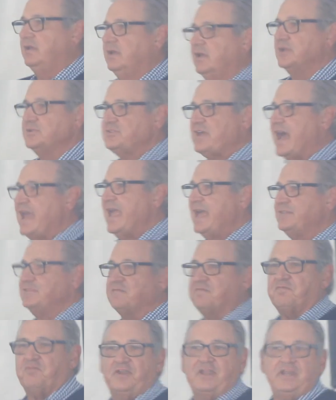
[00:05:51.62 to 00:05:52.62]
because I had
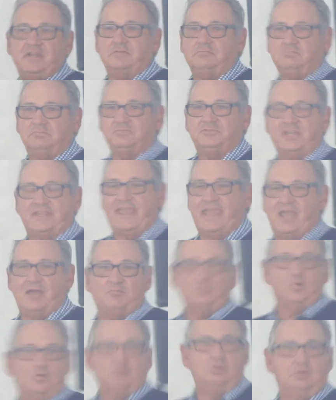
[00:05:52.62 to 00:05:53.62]
the freedom to
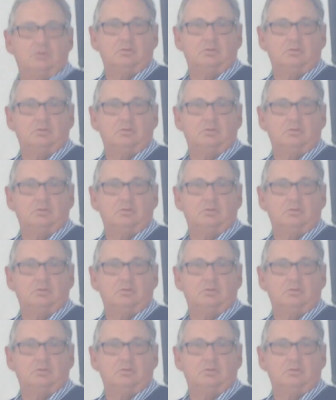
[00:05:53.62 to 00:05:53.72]
gamble.